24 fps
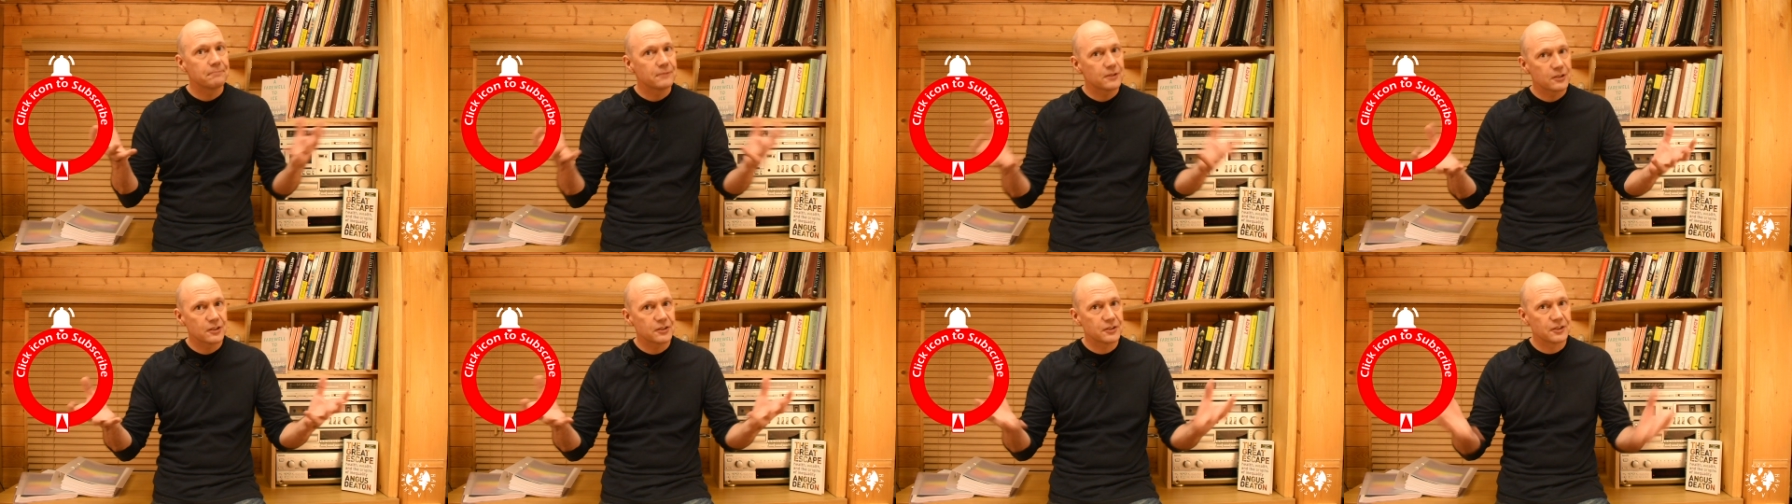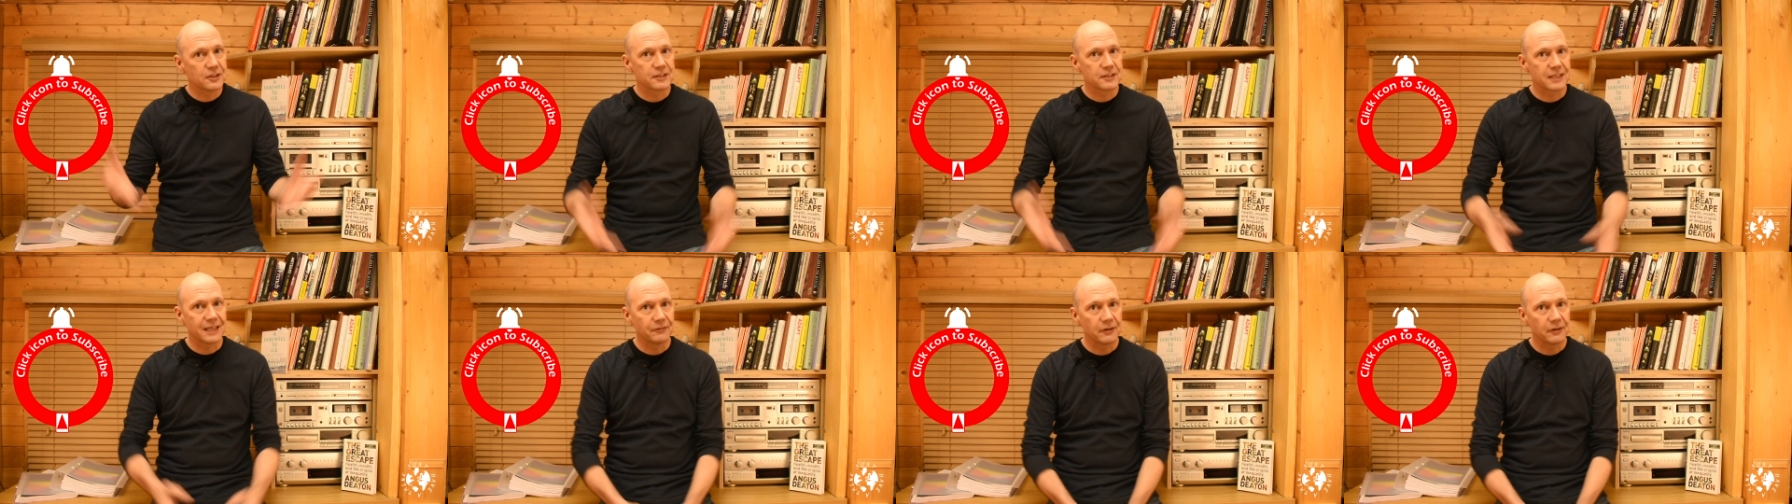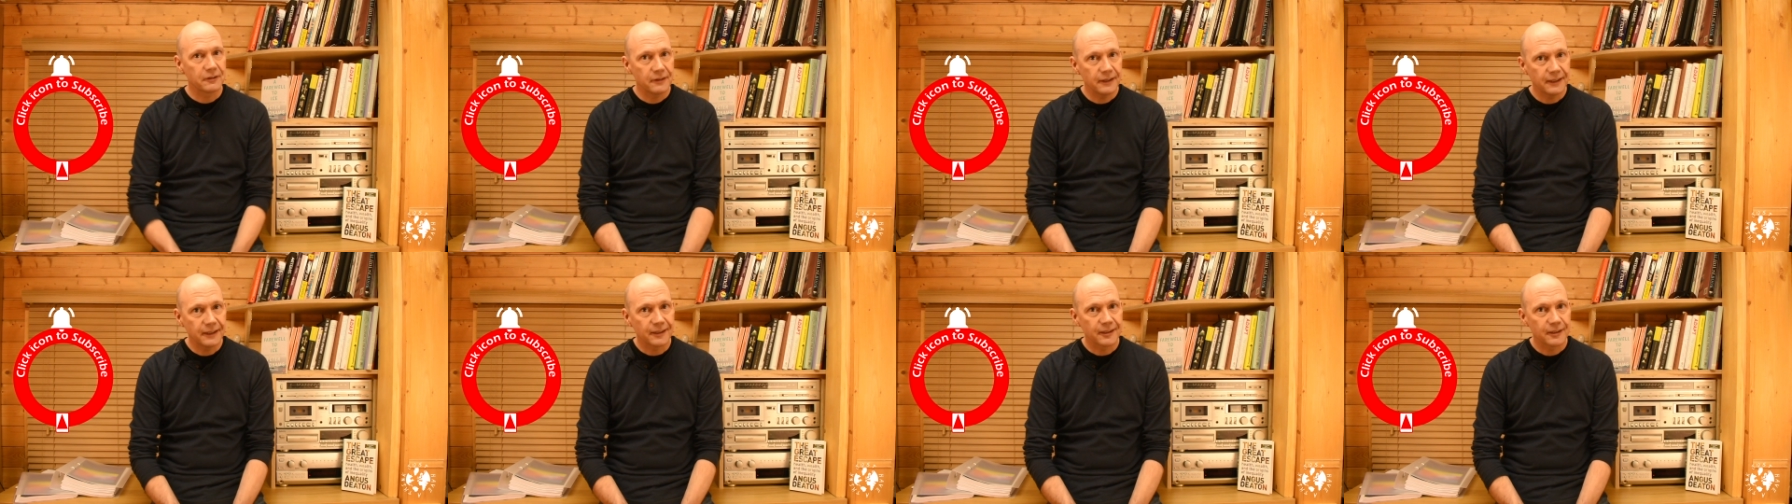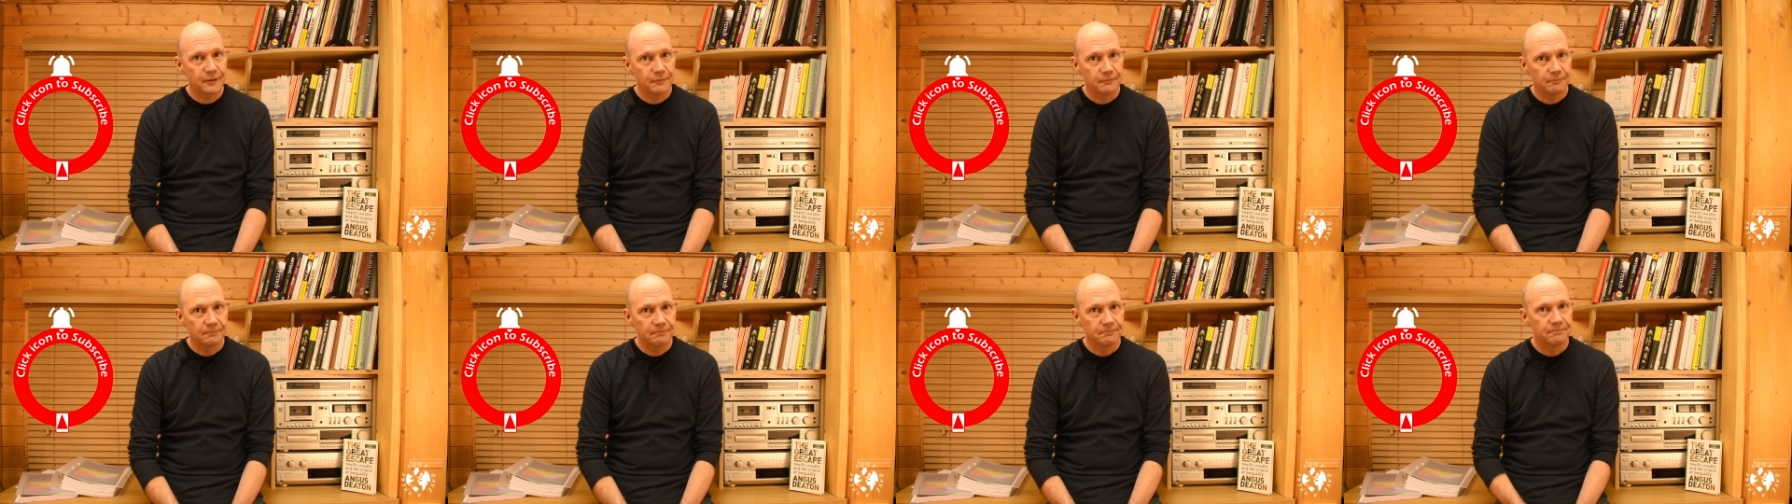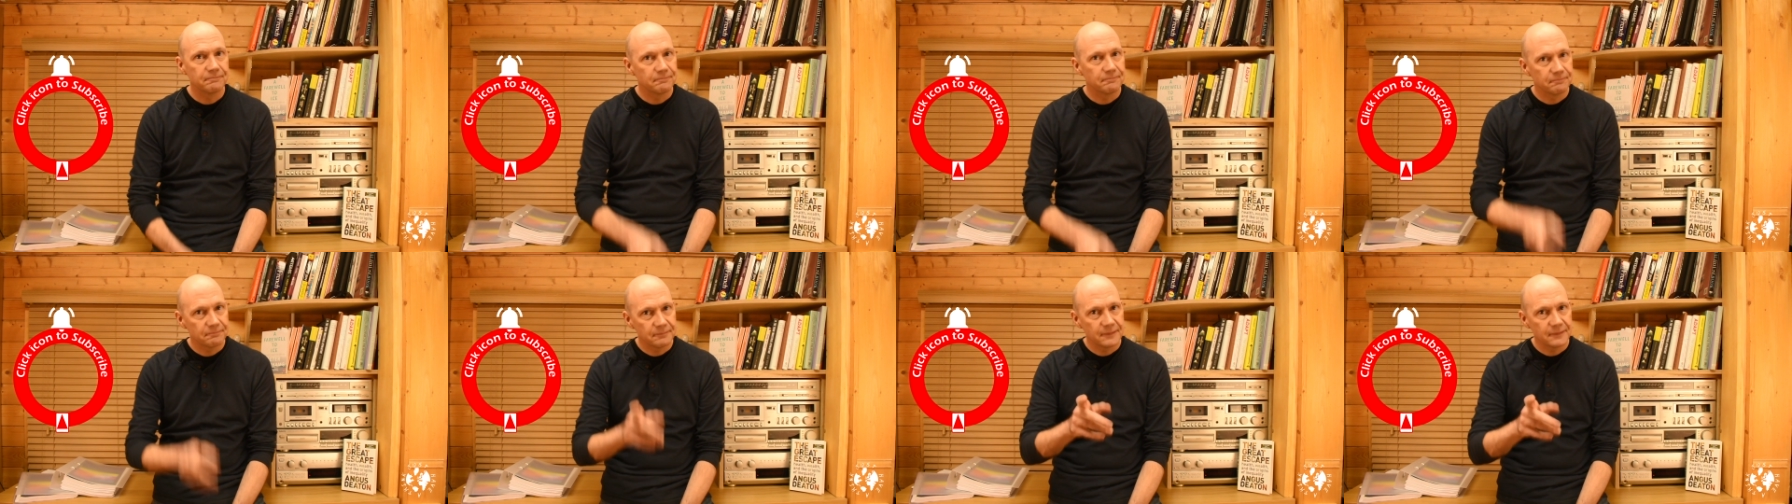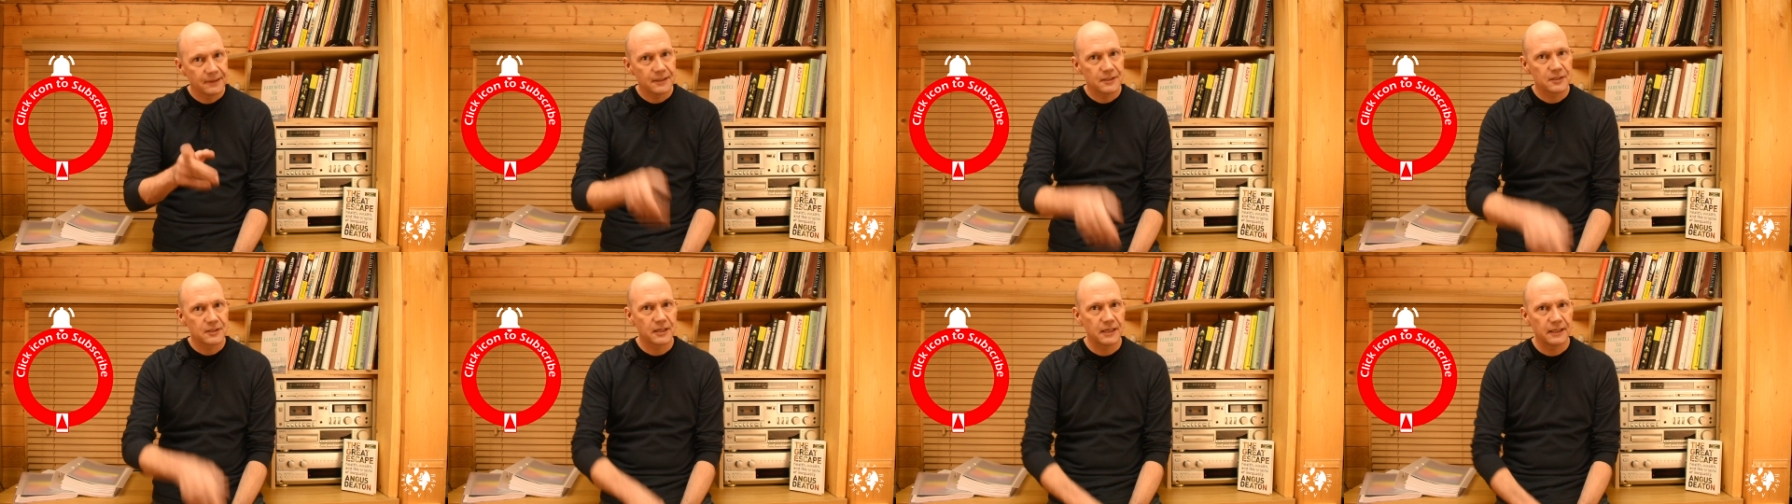to just have a think.
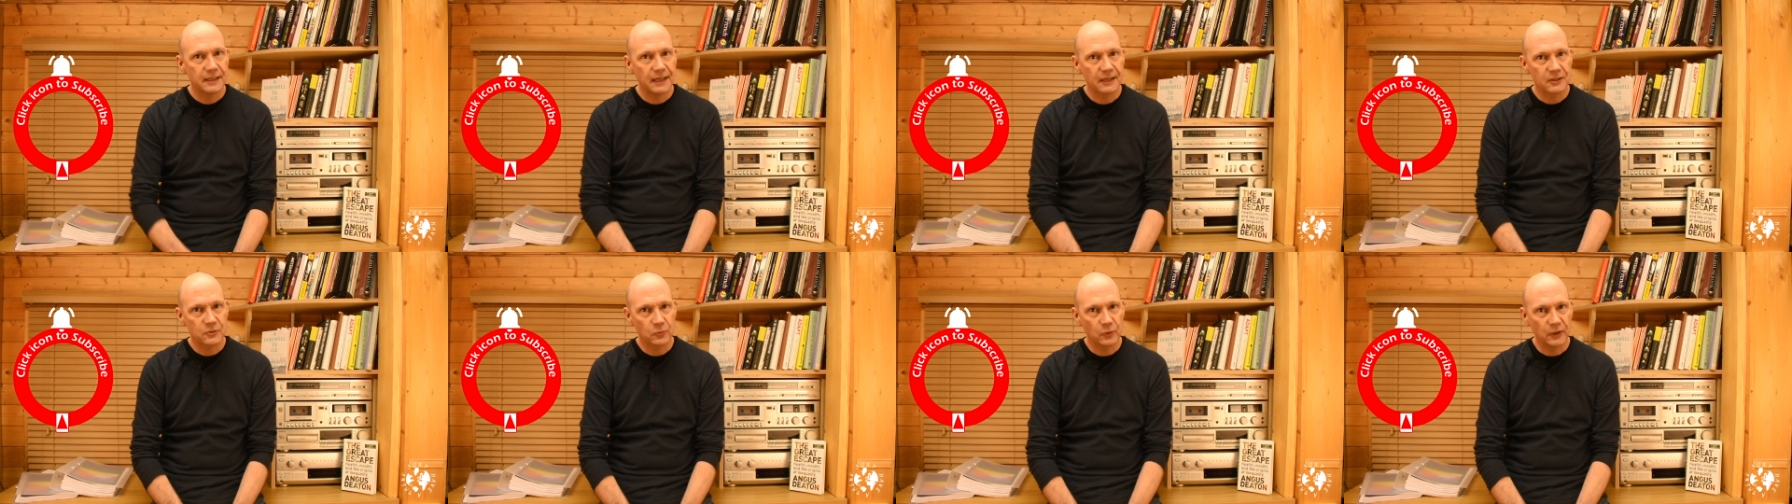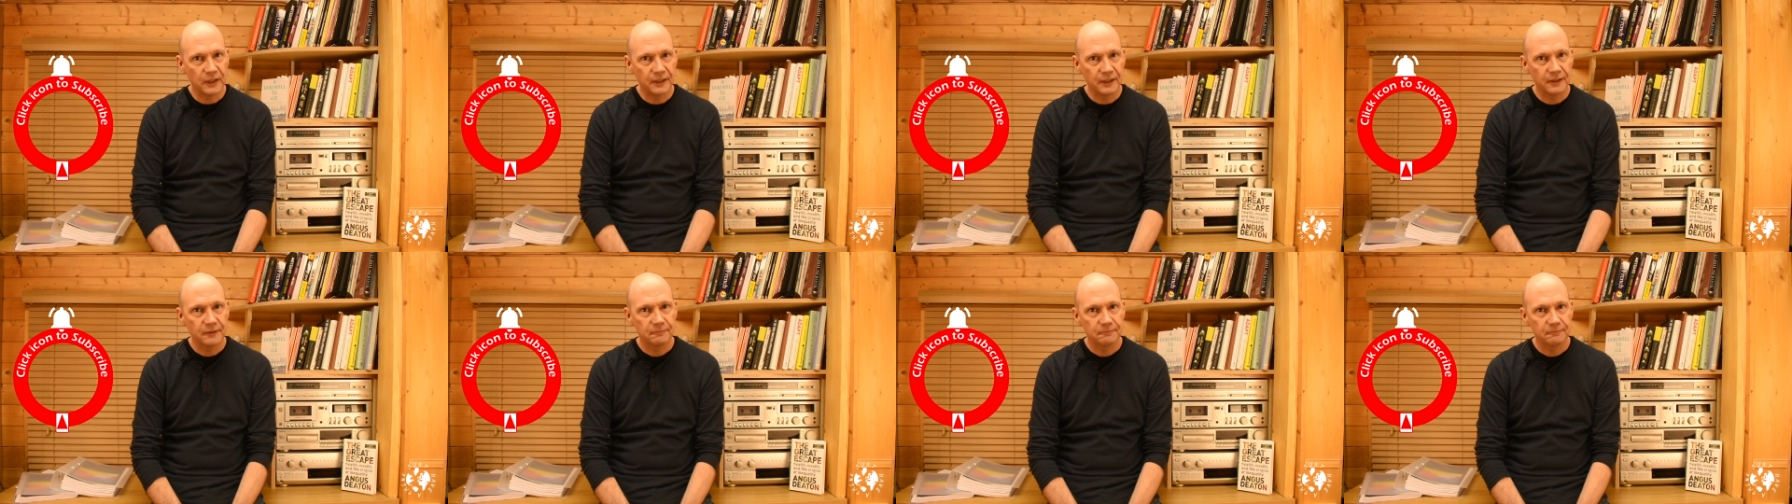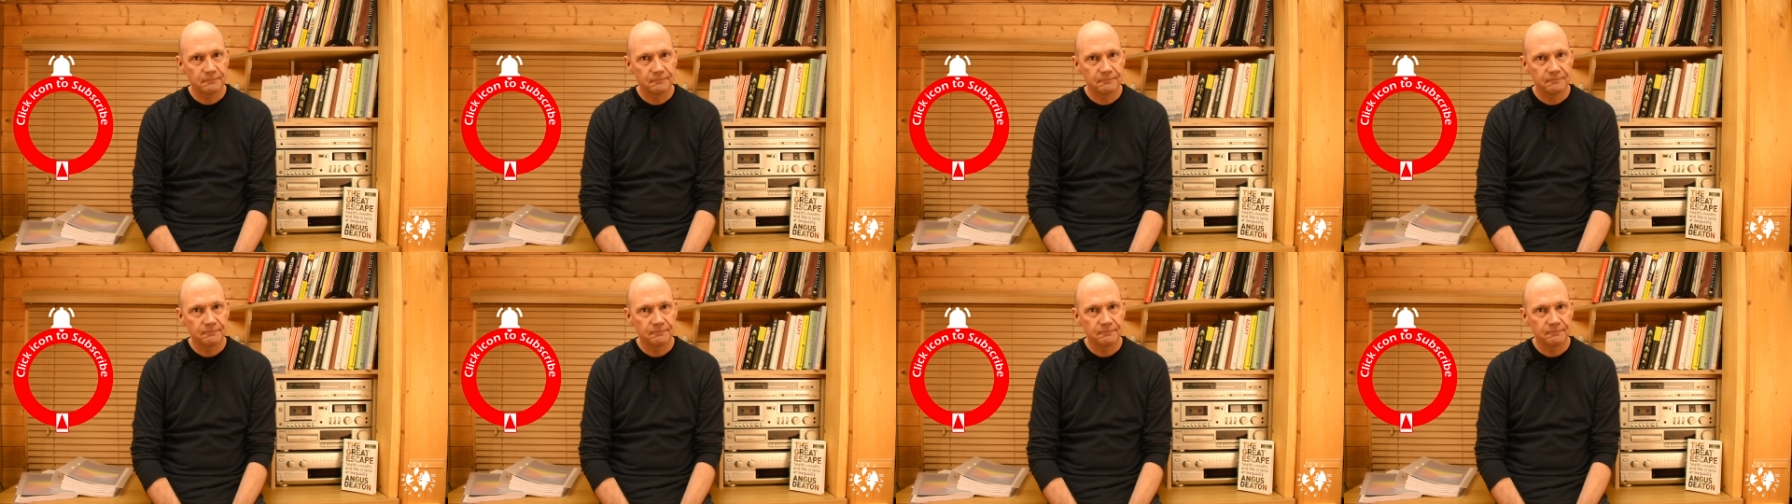See you next week.